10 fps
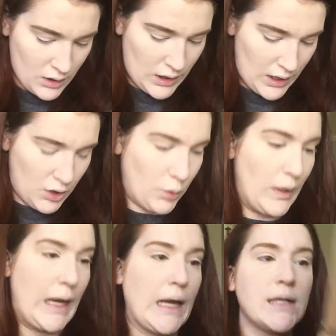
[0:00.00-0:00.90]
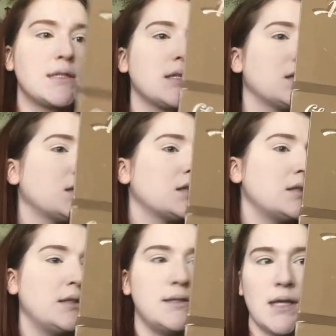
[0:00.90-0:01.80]
Okay, great.
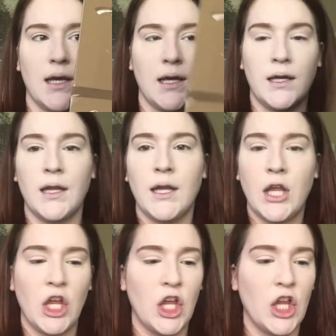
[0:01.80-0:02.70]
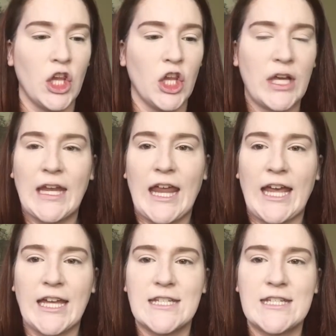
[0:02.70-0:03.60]
Done. Looking
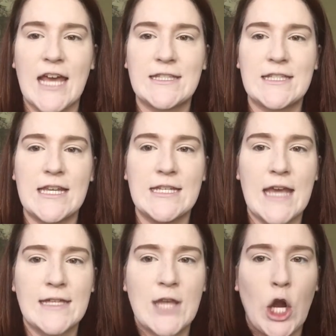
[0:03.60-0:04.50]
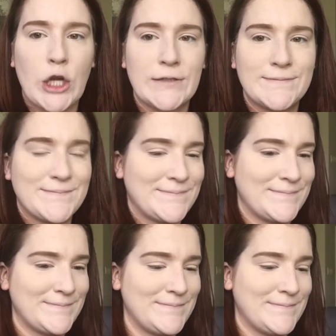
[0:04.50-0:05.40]
like a dusty
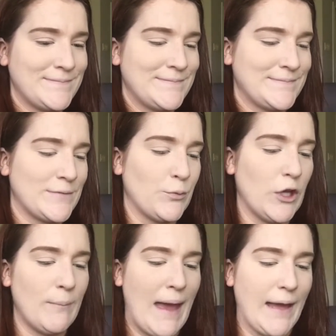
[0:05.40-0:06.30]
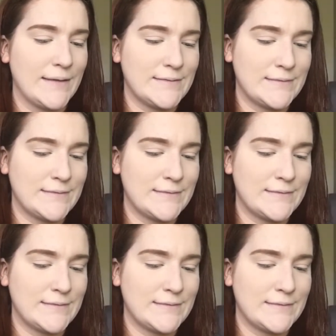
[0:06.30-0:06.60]
desert. Real matte.